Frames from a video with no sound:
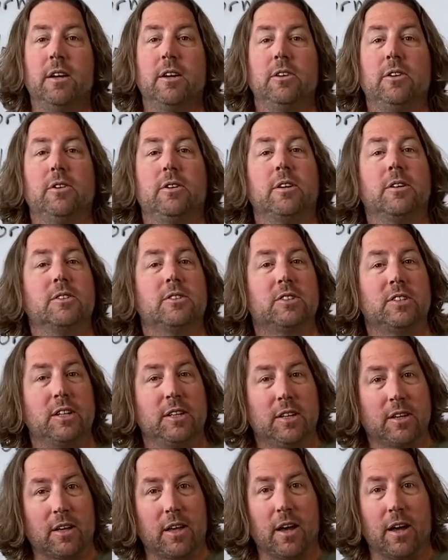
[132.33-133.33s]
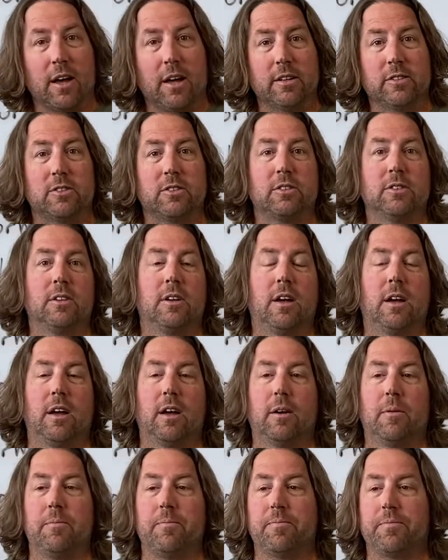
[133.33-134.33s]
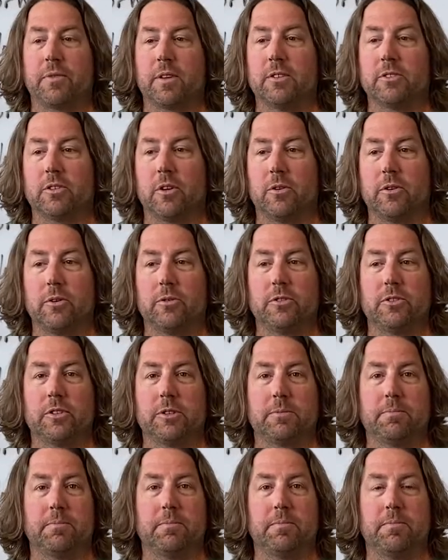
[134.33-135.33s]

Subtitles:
You couldn't see the cuts, and so you're just